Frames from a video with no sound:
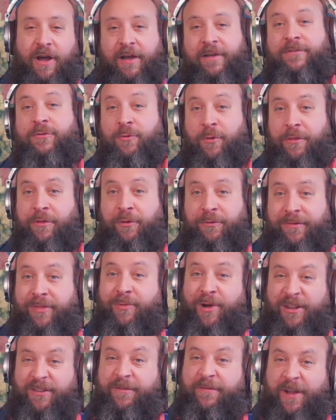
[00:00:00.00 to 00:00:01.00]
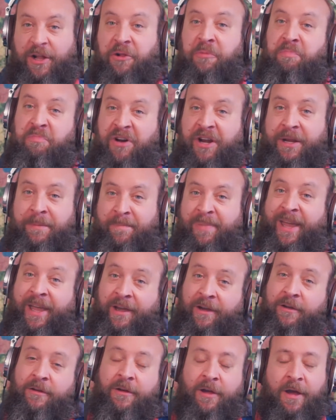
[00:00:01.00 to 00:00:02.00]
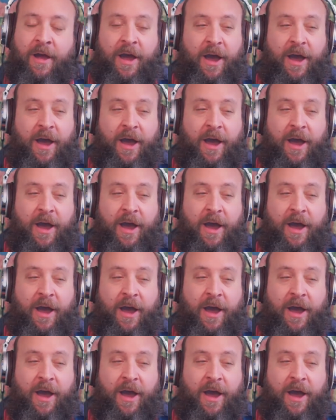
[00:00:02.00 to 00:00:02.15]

high school, those threats feel pretty big.